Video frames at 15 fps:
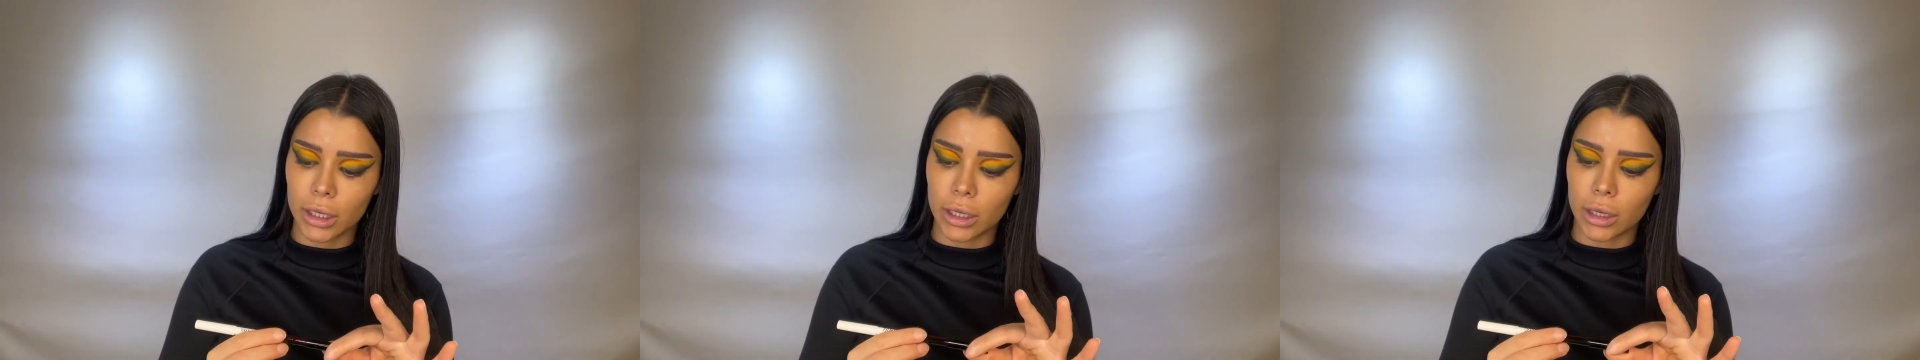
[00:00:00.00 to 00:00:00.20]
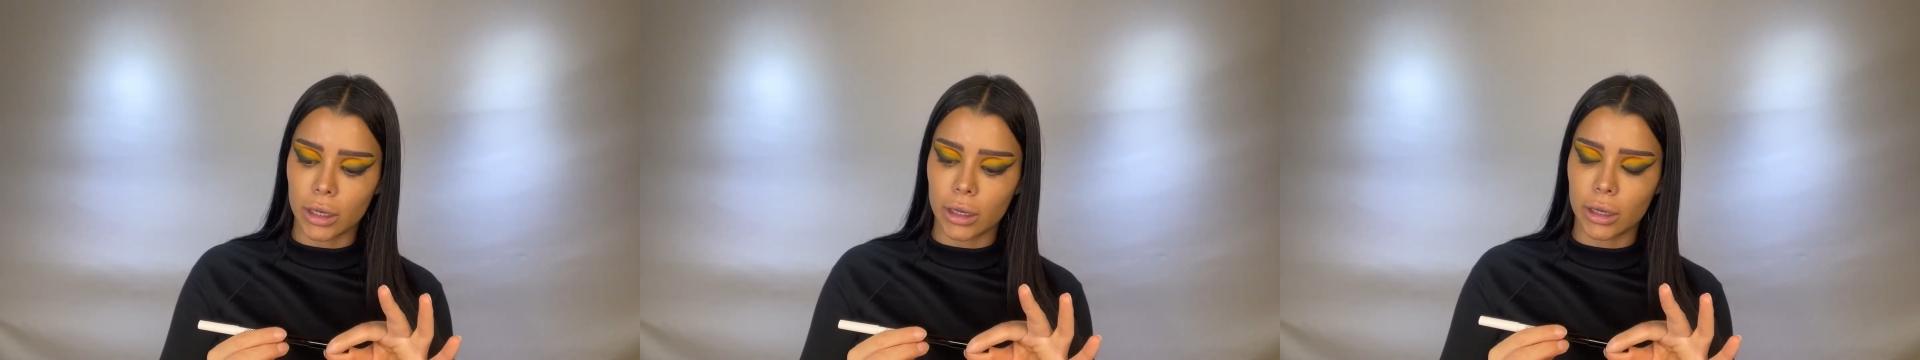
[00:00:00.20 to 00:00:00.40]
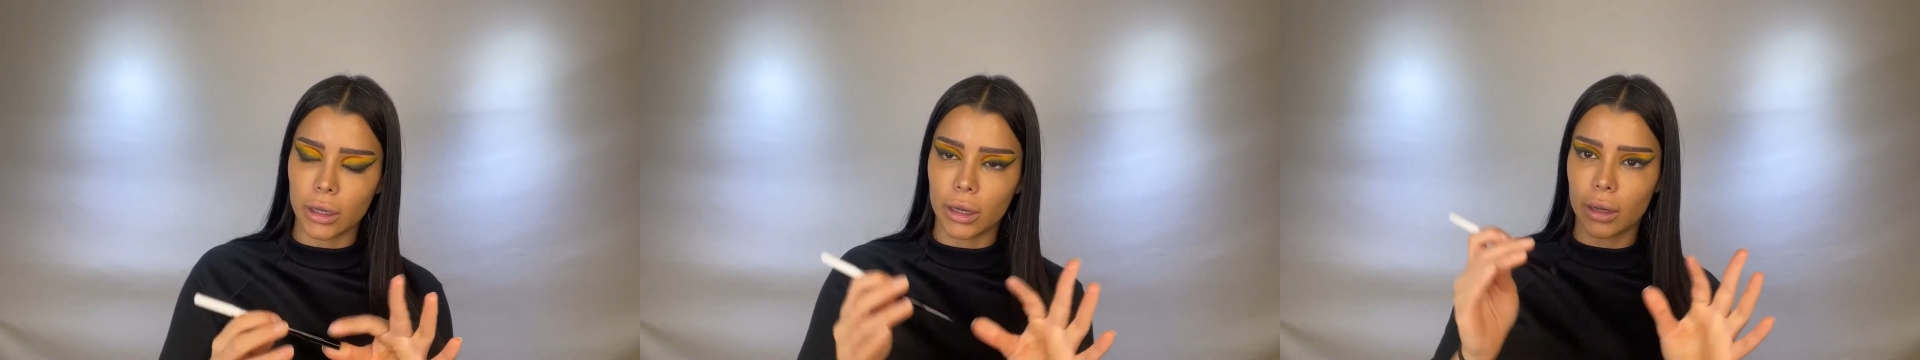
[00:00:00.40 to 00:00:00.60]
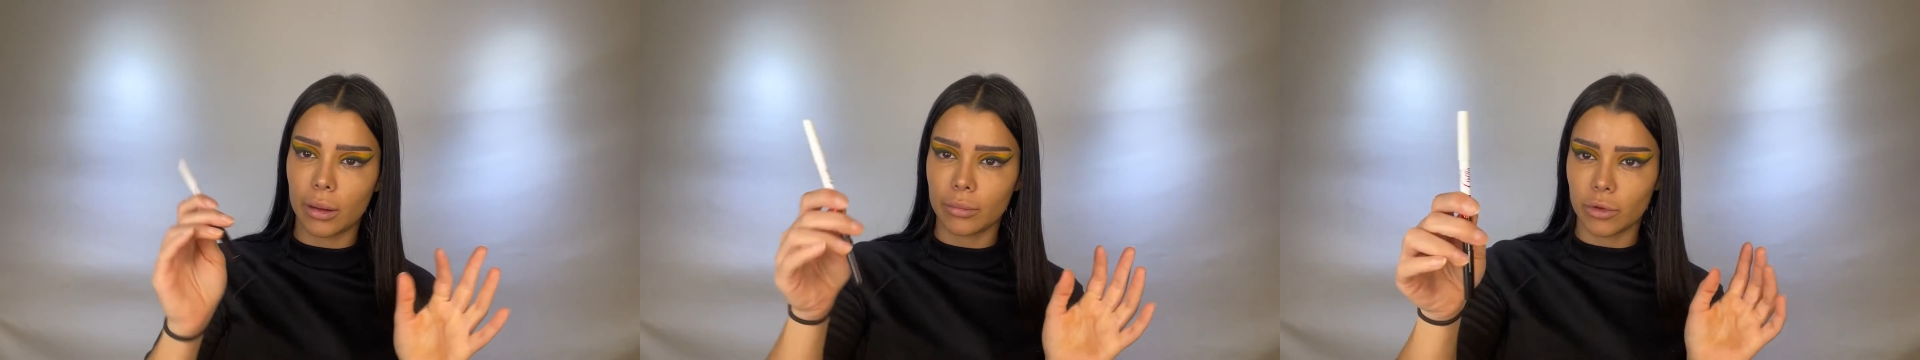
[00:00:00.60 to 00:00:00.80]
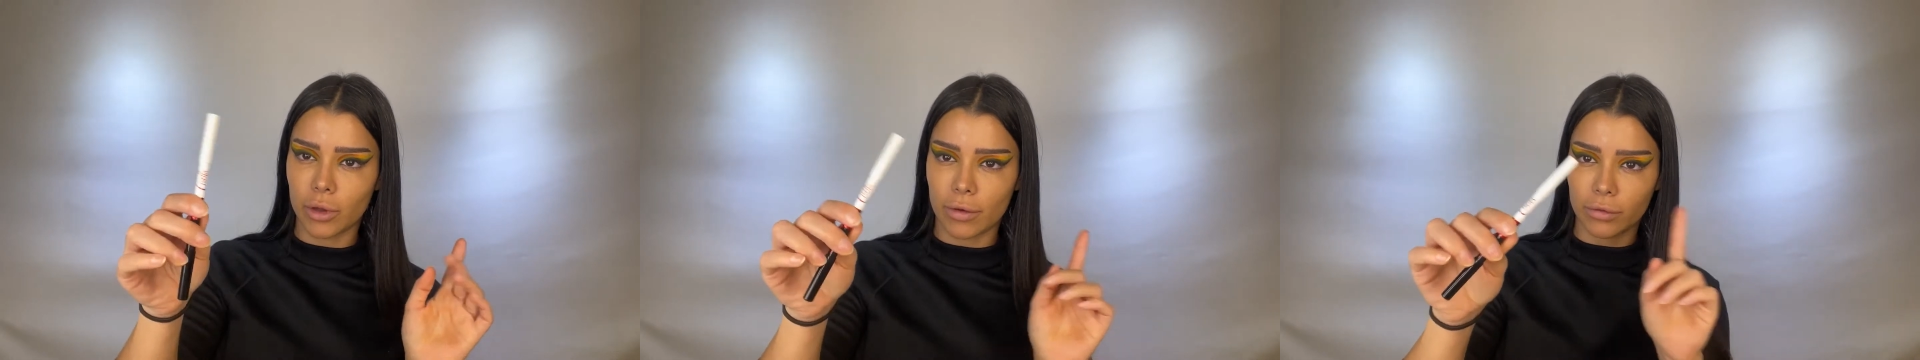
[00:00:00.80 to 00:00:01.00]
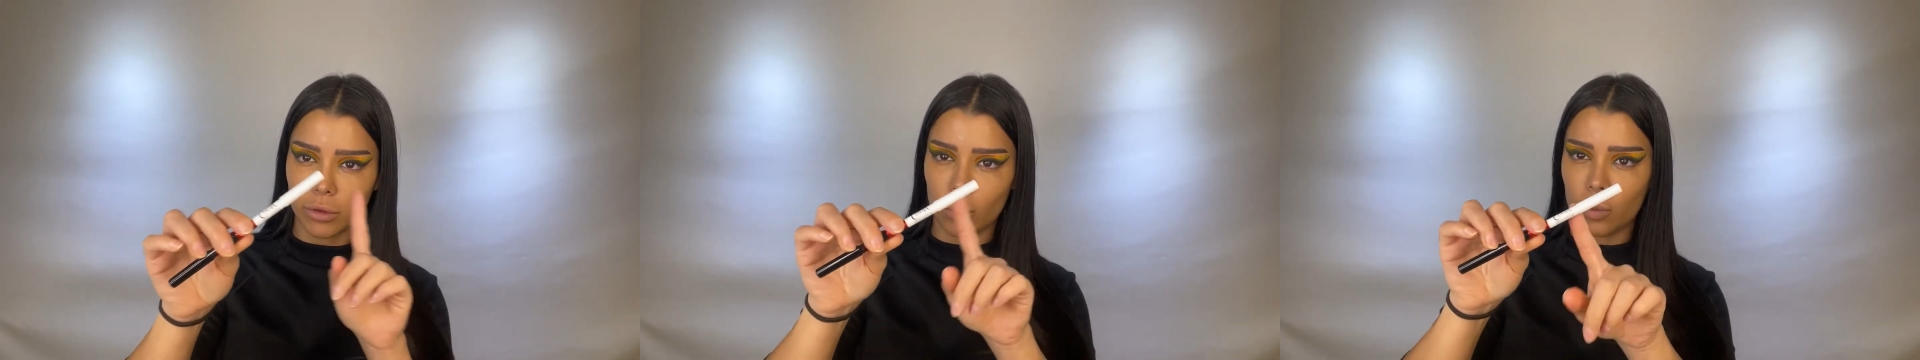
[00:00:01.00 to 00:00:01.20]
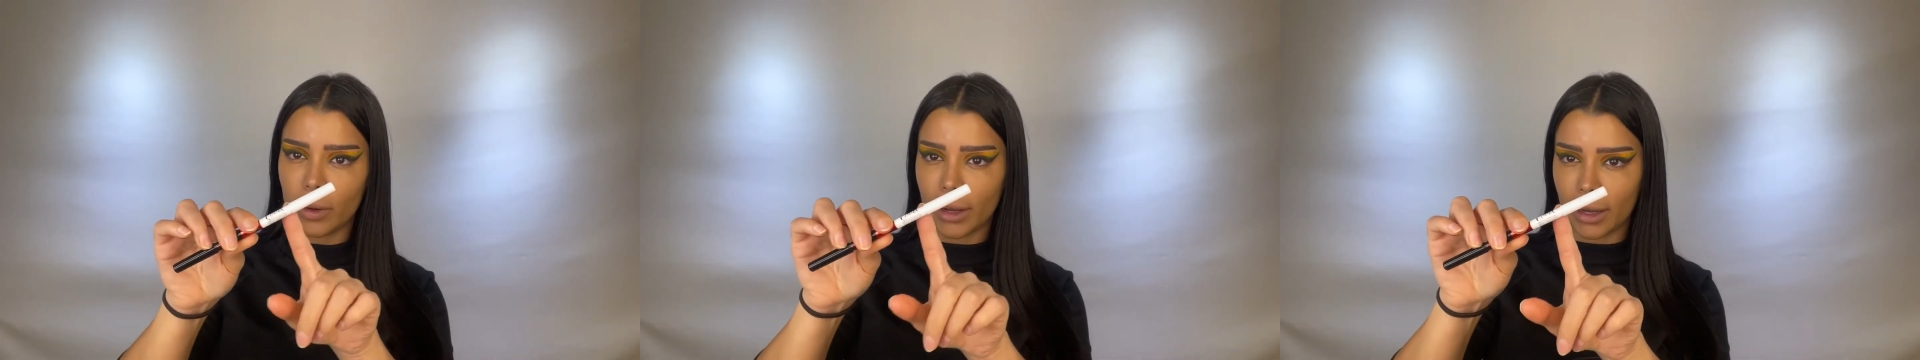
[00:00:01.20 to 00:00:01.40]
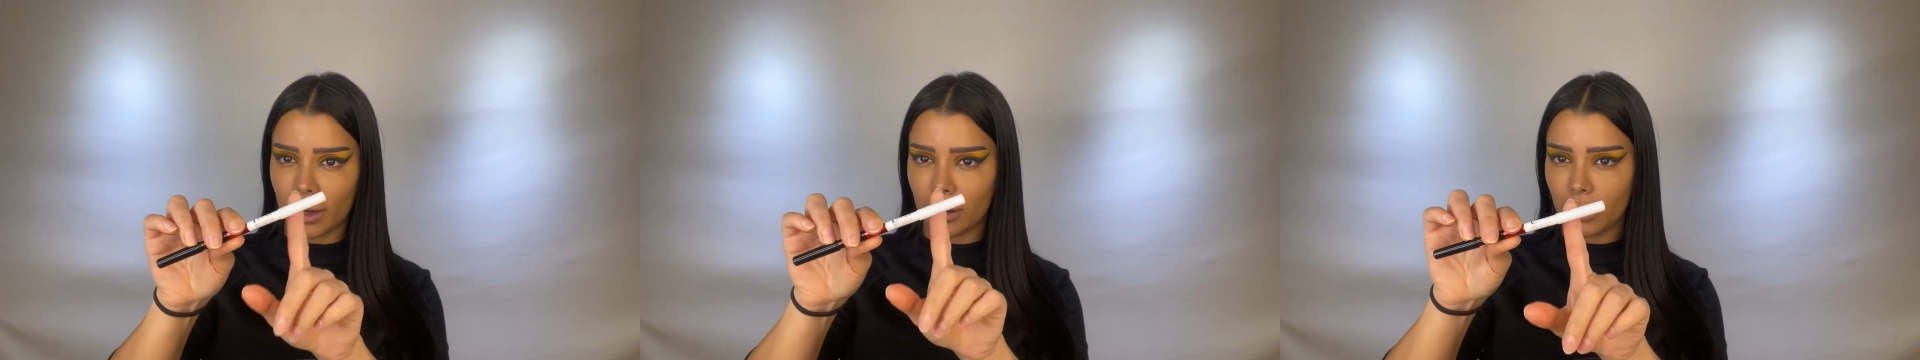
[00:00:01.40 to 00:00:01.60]
You have the
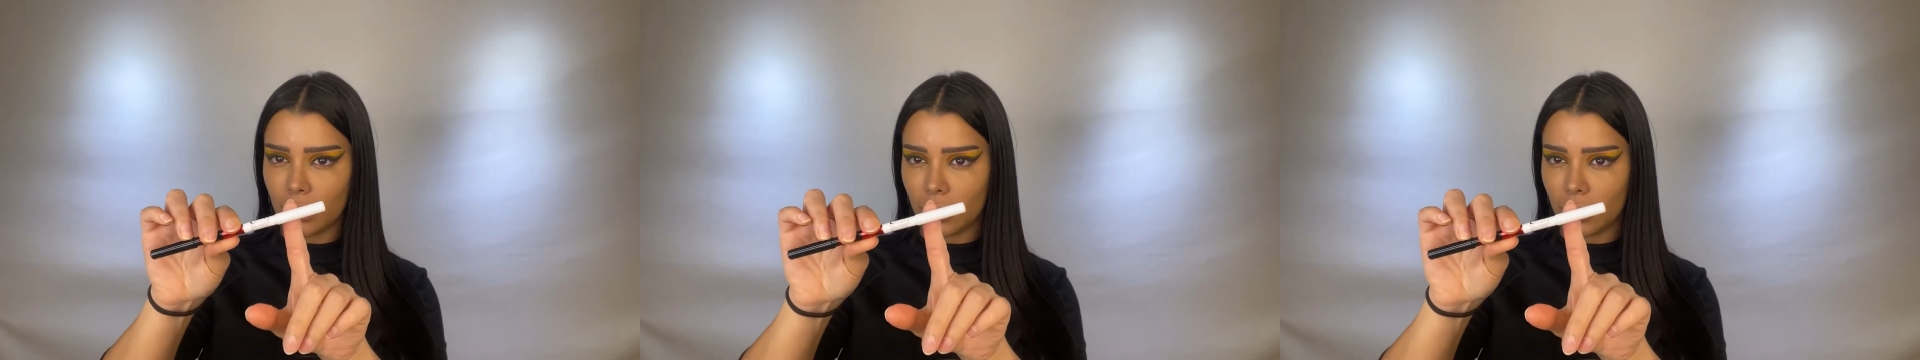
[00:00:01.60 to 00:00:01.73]
white